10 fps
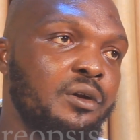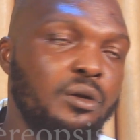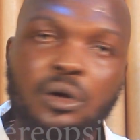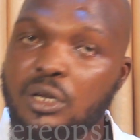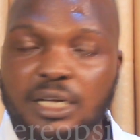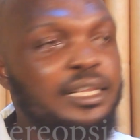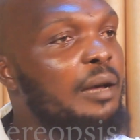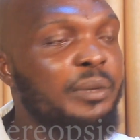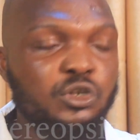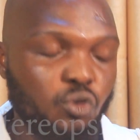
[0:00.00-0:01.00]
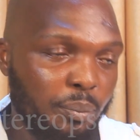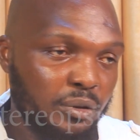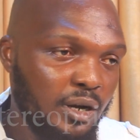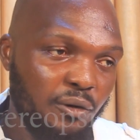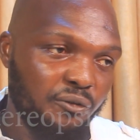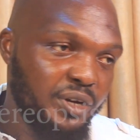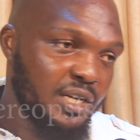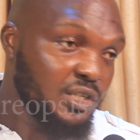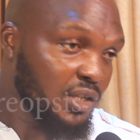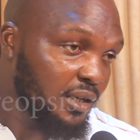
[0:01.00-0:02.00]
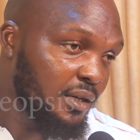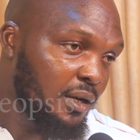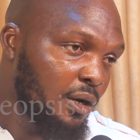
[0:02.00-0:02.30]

Not that I'm a supporter of ESN,